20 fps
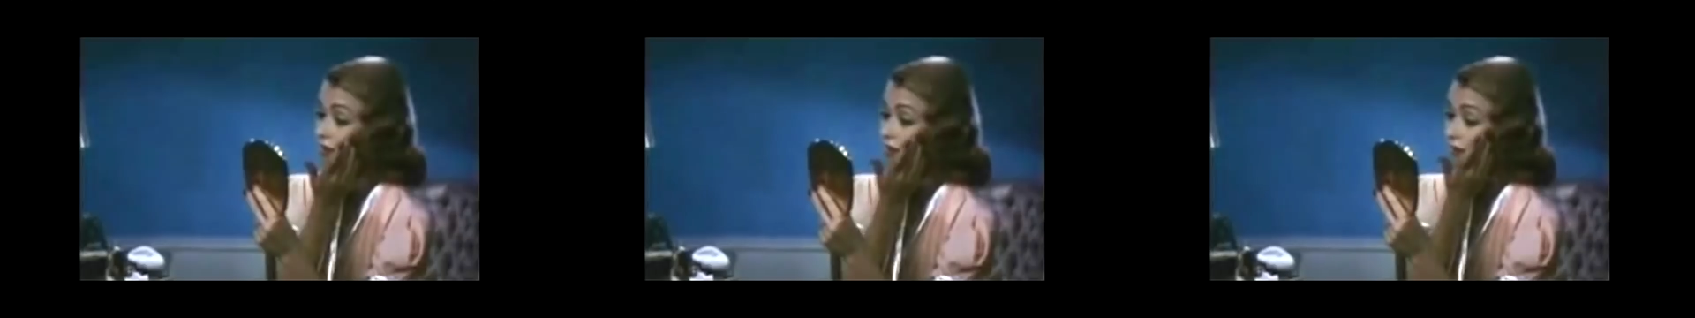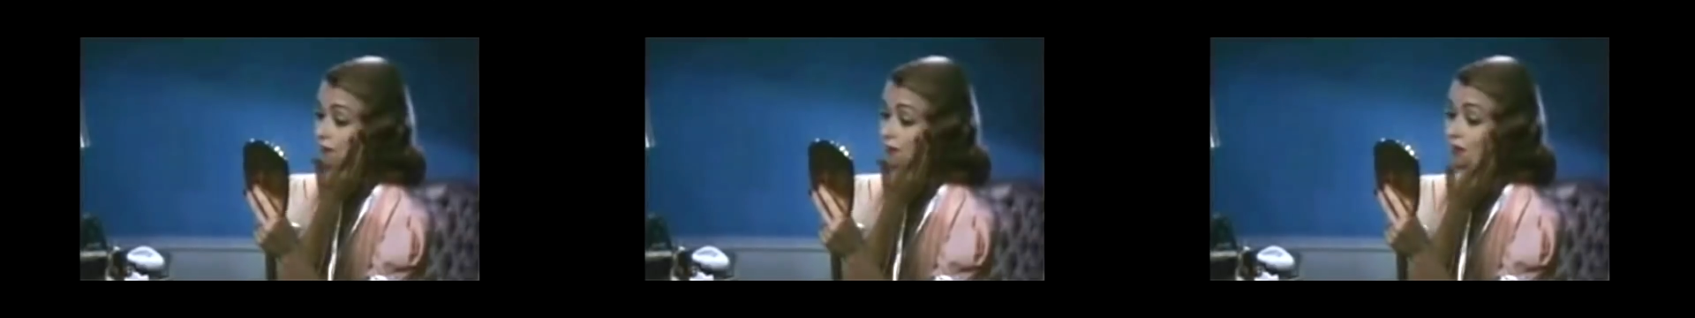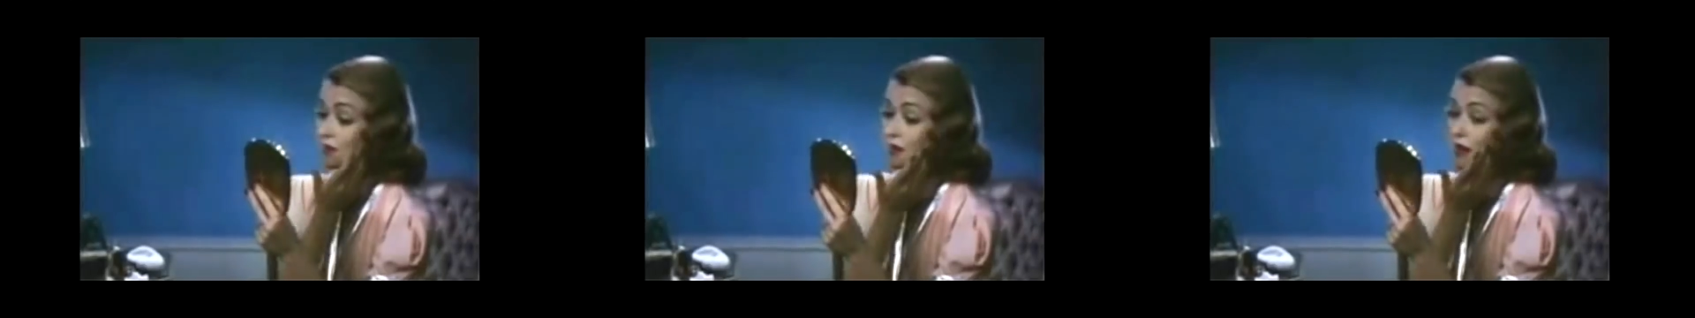
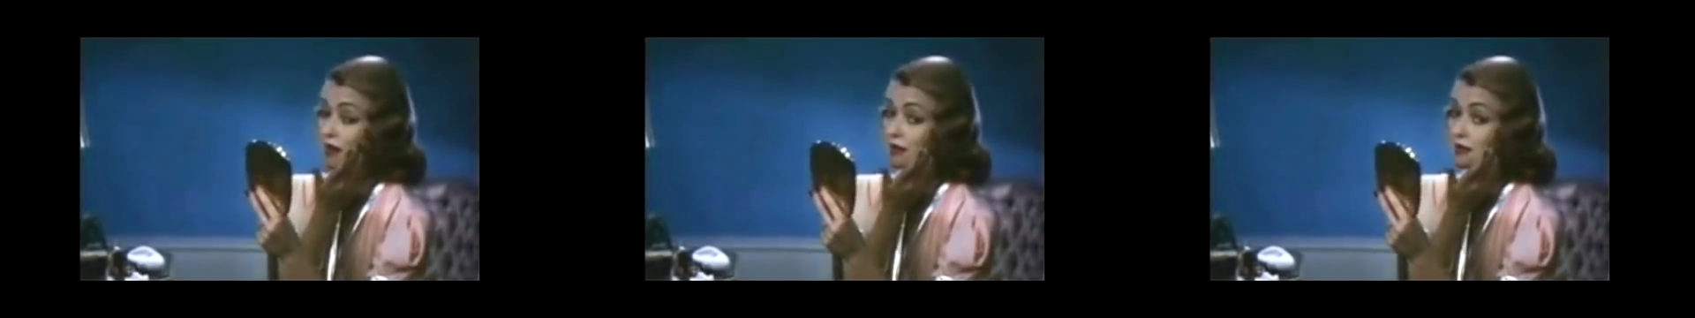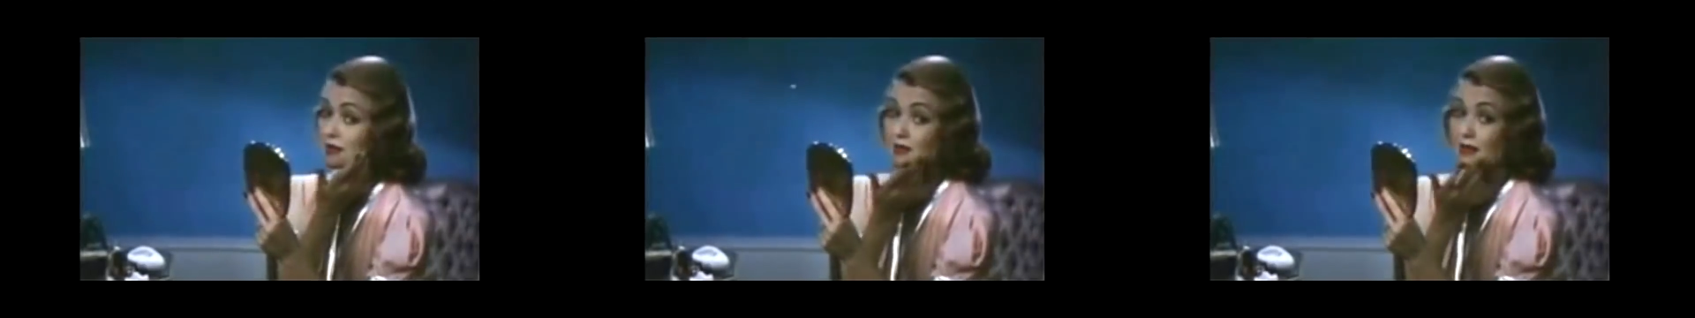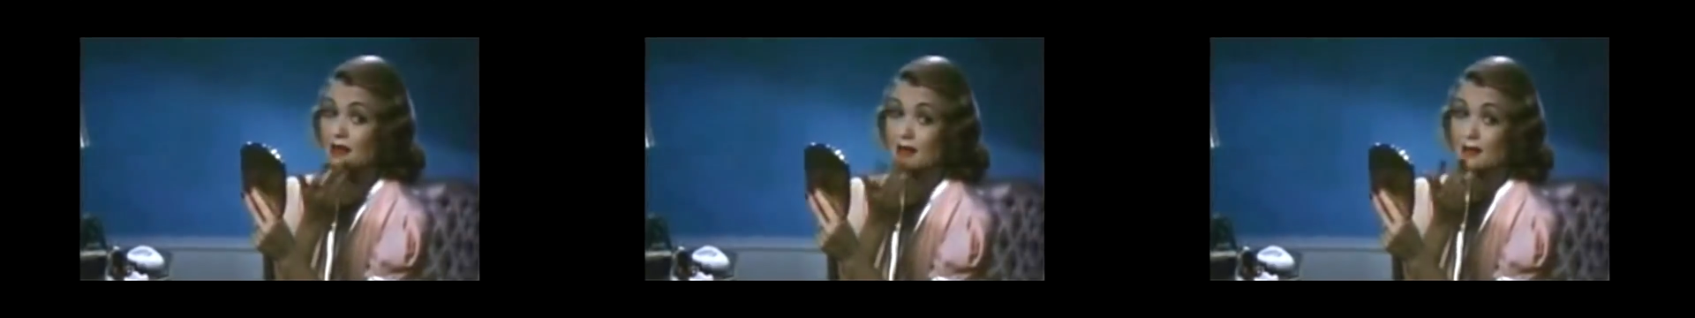were
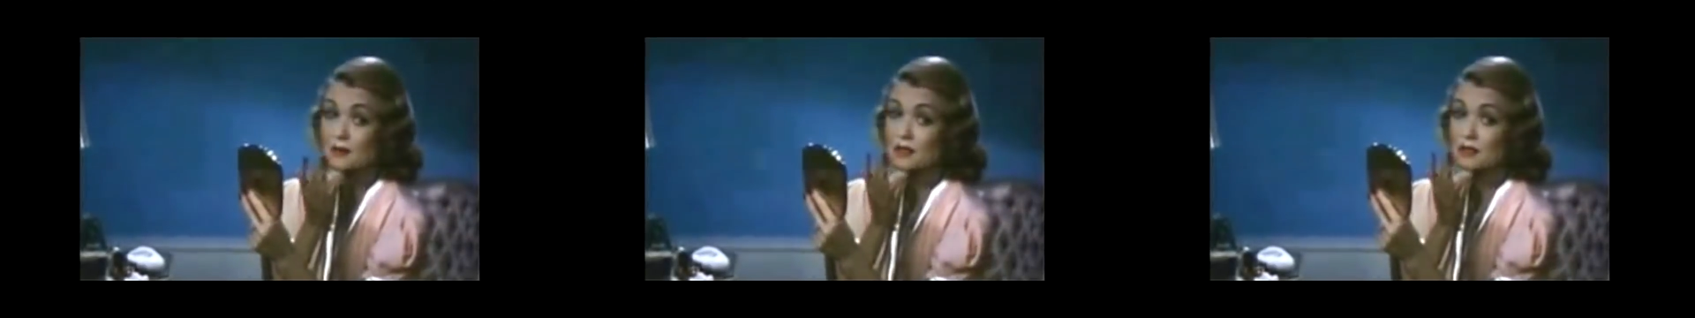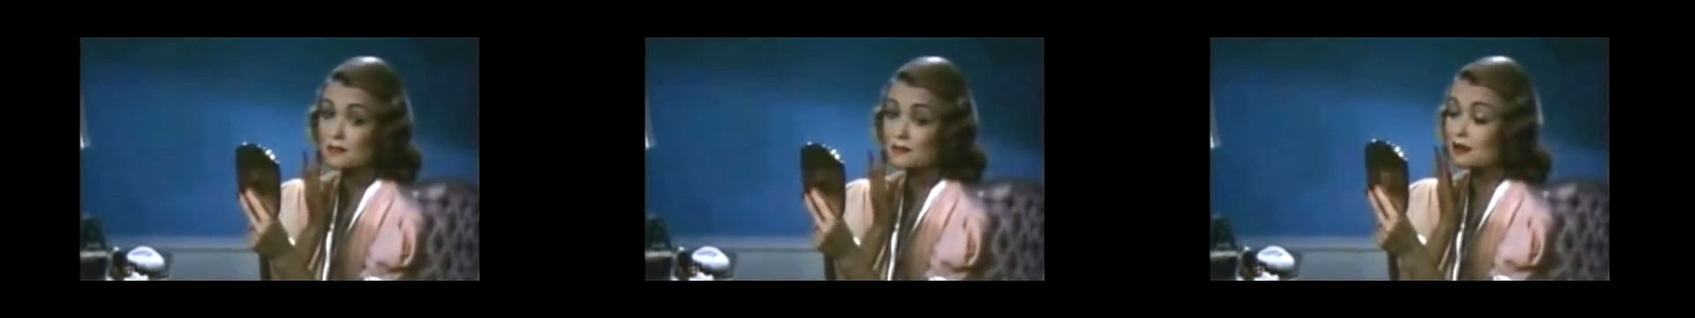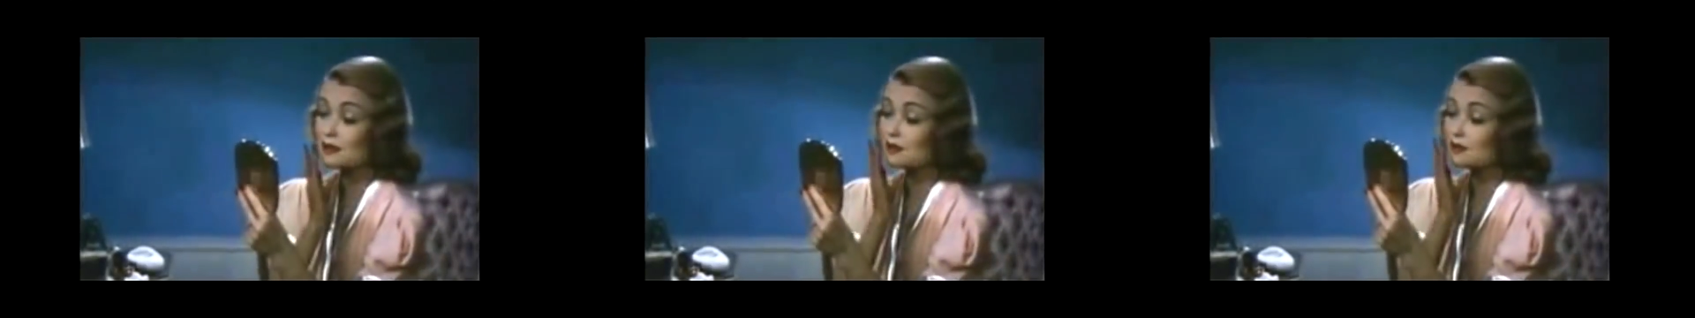dramatically
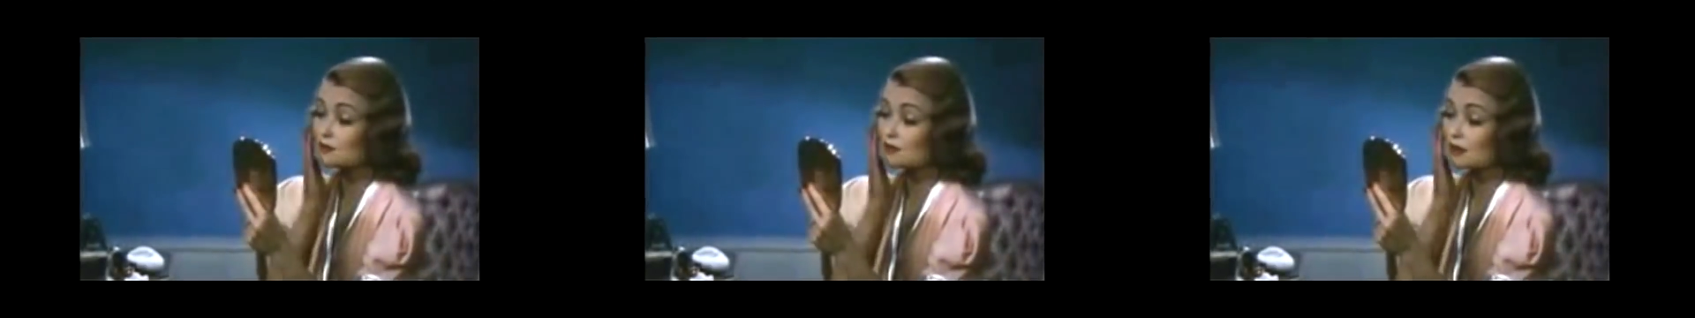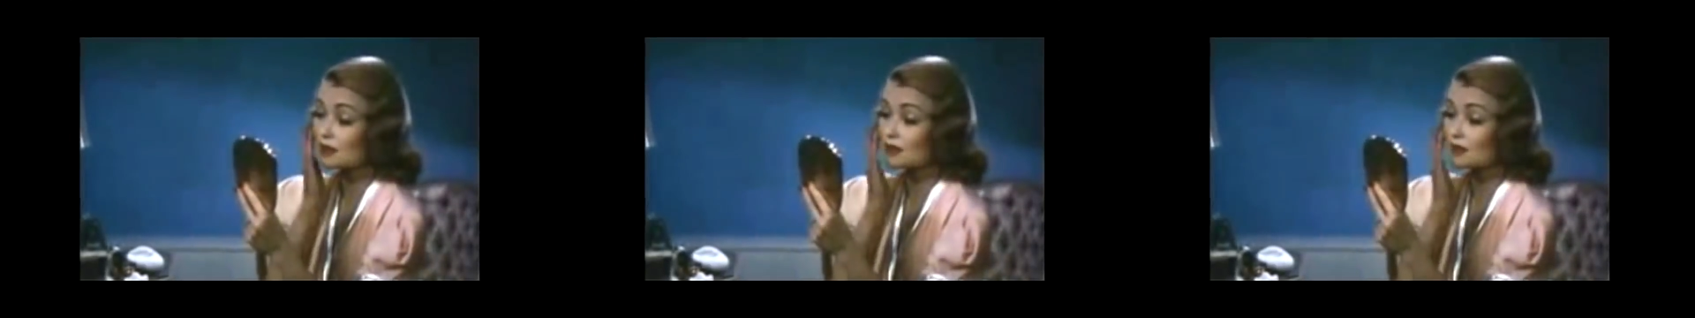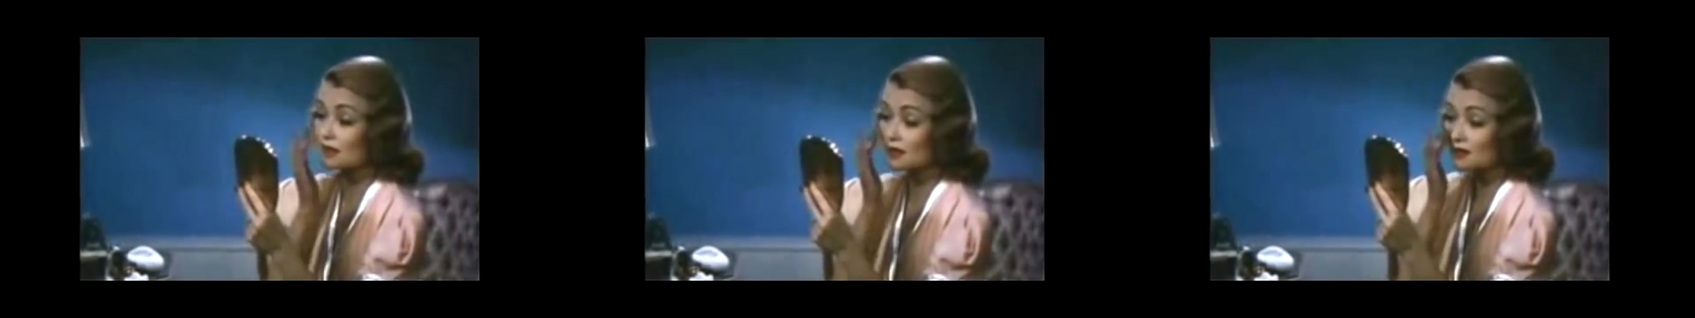
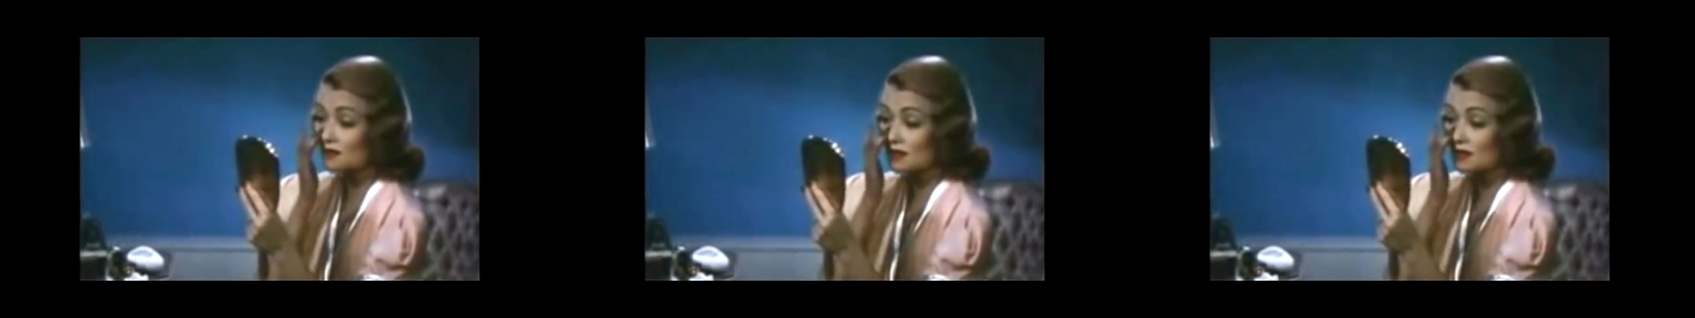changing.